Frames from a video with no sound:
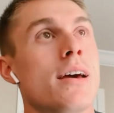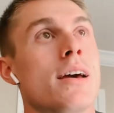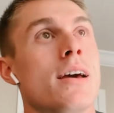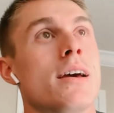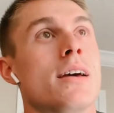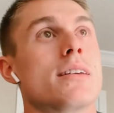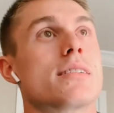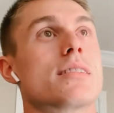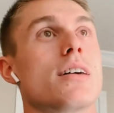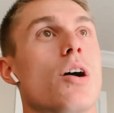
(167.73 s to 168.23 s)

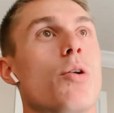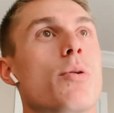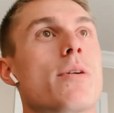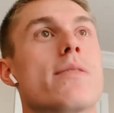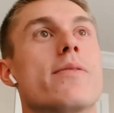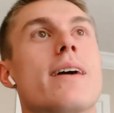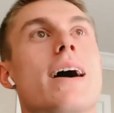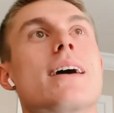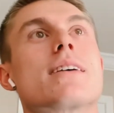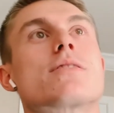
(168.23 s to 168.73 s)
So we
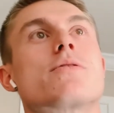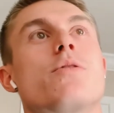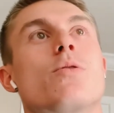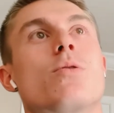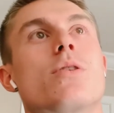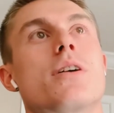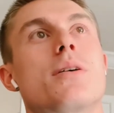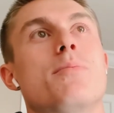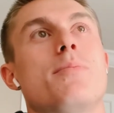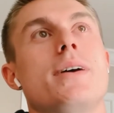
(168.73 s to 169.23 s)
fast
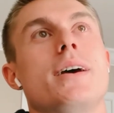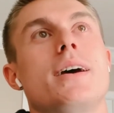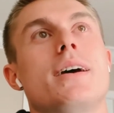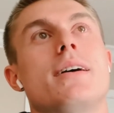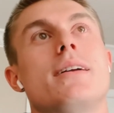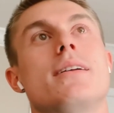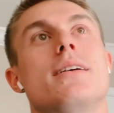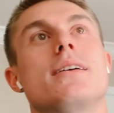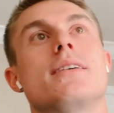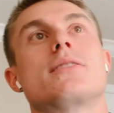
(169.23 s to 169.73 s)
forward a
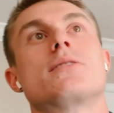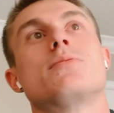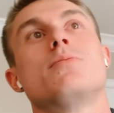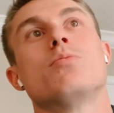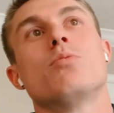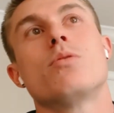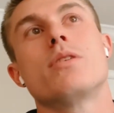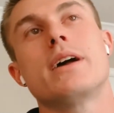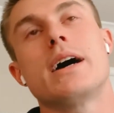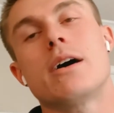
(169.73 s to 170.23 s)
bit, as
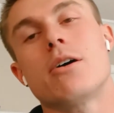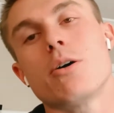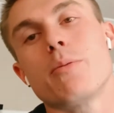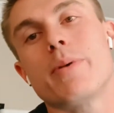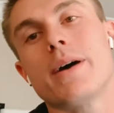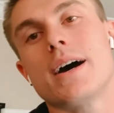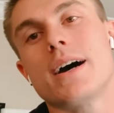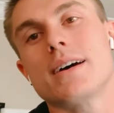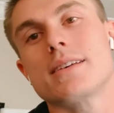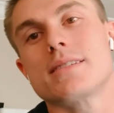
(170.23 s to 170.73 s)
1 hour
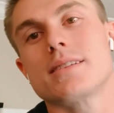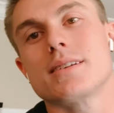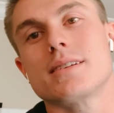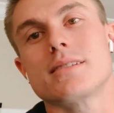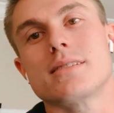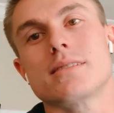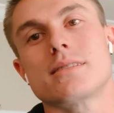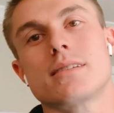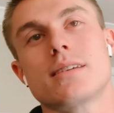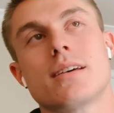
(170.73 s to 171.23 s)

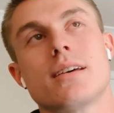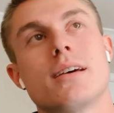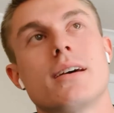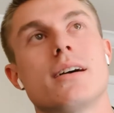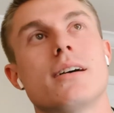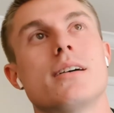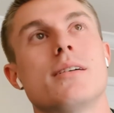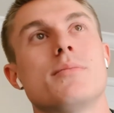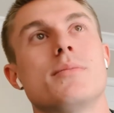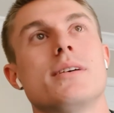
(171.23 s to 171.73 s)
passes
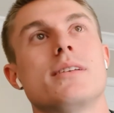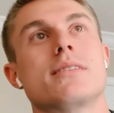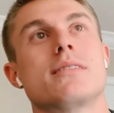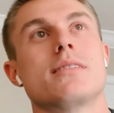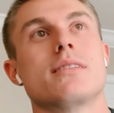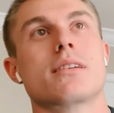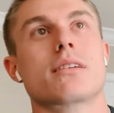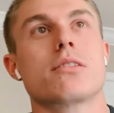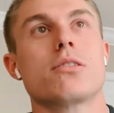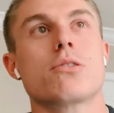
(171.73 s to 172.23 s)

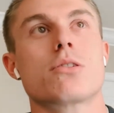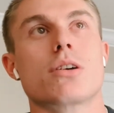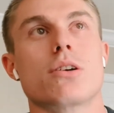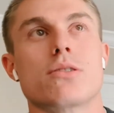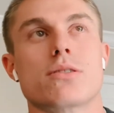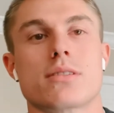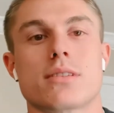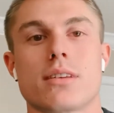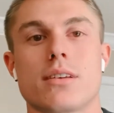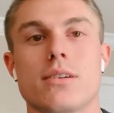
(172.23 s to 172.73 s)
into the
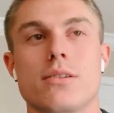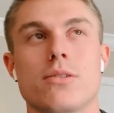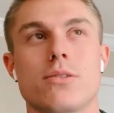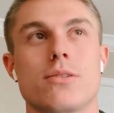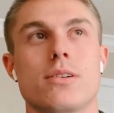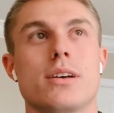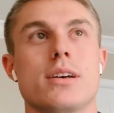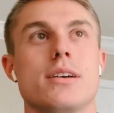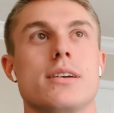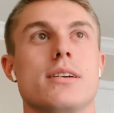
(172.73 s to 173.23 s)
glucose
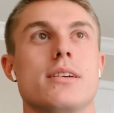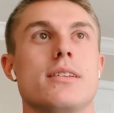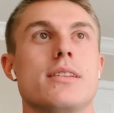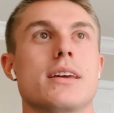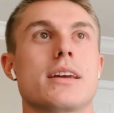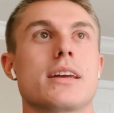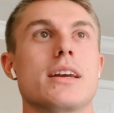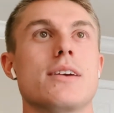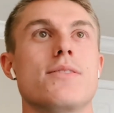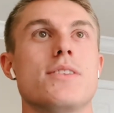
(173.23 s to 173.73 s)
load.
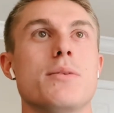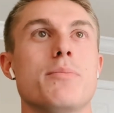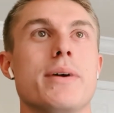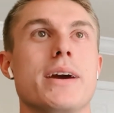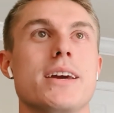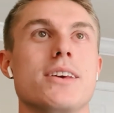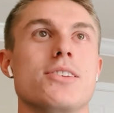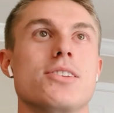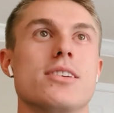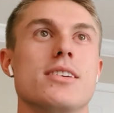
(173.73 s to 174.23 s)
They give the
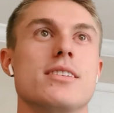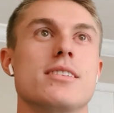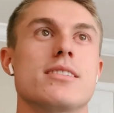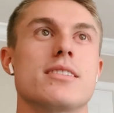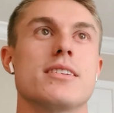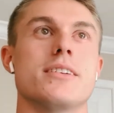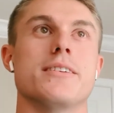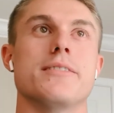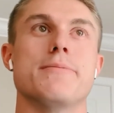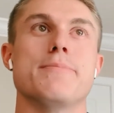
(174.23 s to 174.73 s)
patient
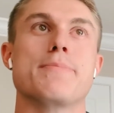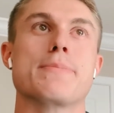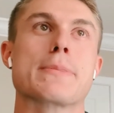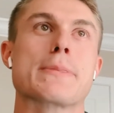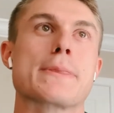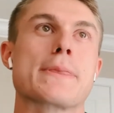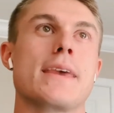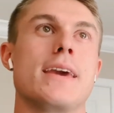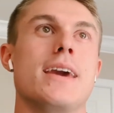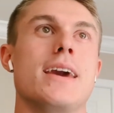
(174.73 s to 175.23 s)
some,
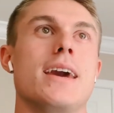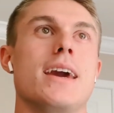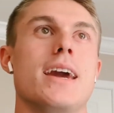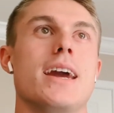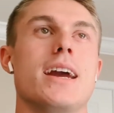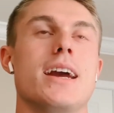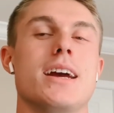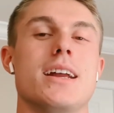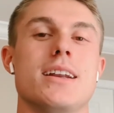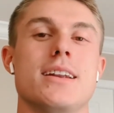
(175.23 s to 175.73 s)

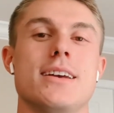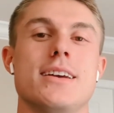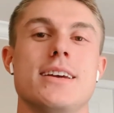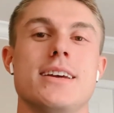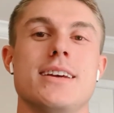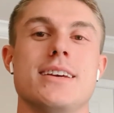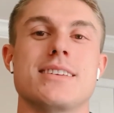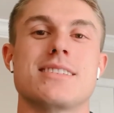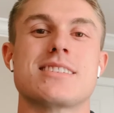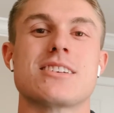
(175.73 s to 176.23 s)
and
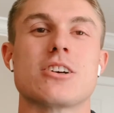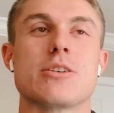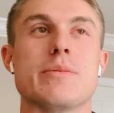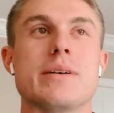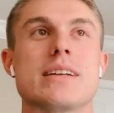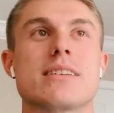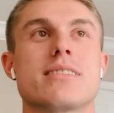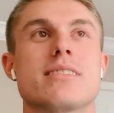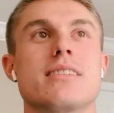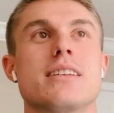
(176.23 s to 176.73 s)
his serum
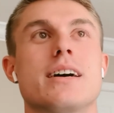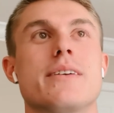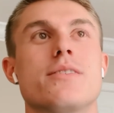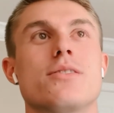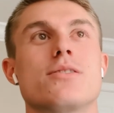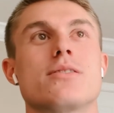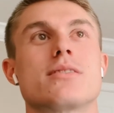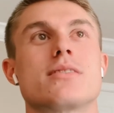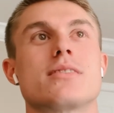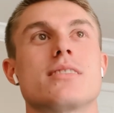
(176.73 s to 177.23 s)
insulin
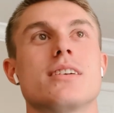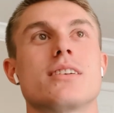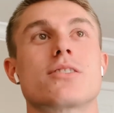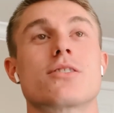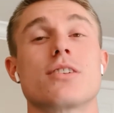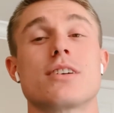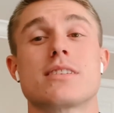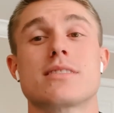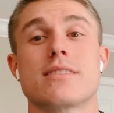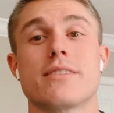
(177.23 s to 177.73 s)
levels
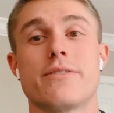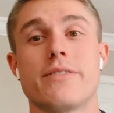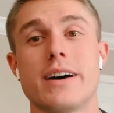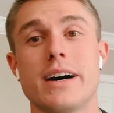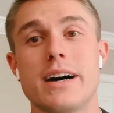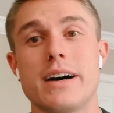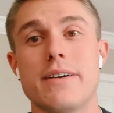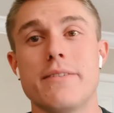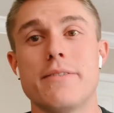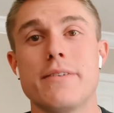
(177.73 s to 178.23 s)
increase to
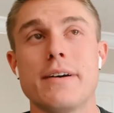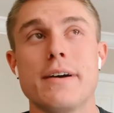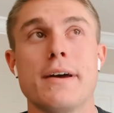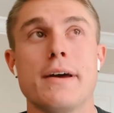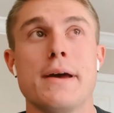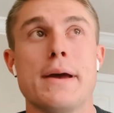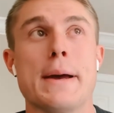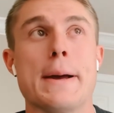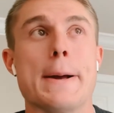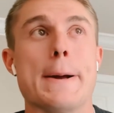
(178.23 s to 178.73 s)
5.
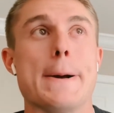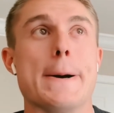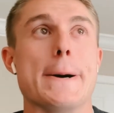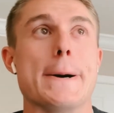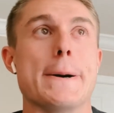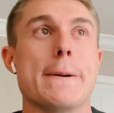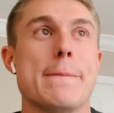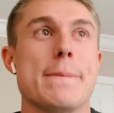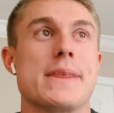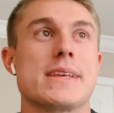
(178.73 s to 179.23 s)

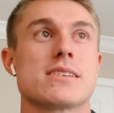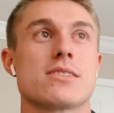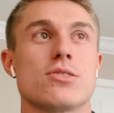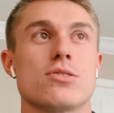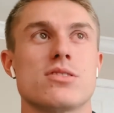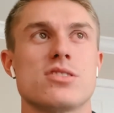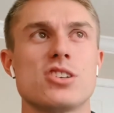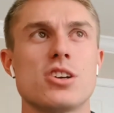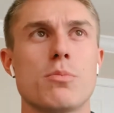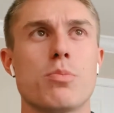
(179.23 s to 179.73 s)
So
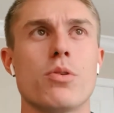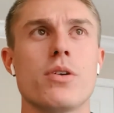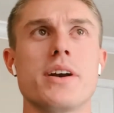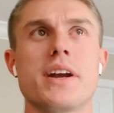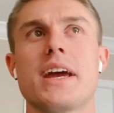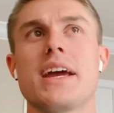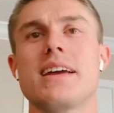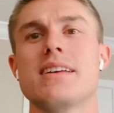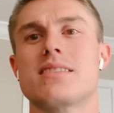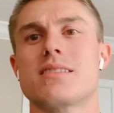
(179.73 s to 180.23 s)

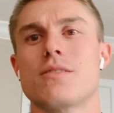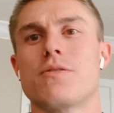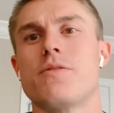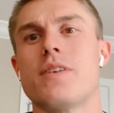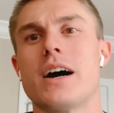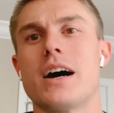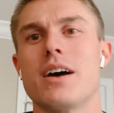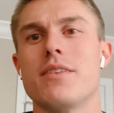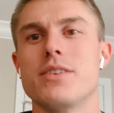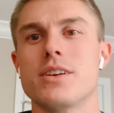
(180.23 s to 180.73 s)
0.8 to
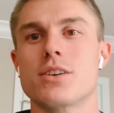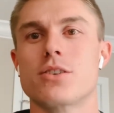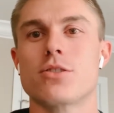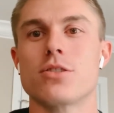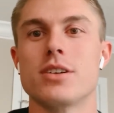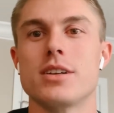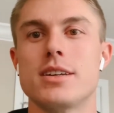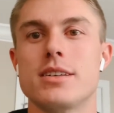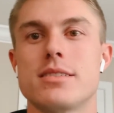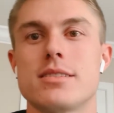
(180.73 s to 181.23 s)
5
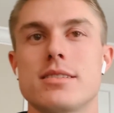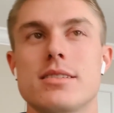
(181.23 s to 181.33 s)
increase